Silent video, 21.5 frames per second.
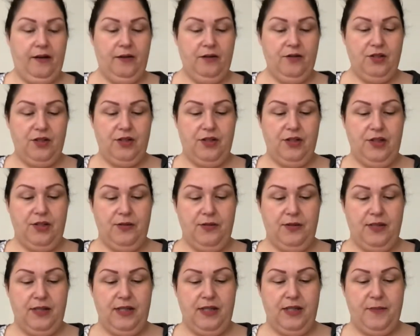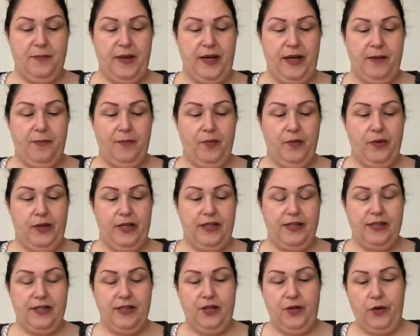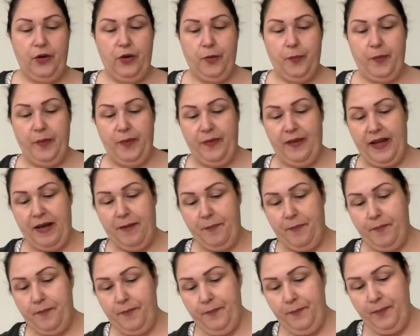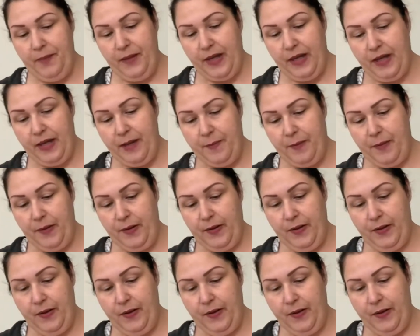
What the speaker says: I'll just use these bad boys to open that up.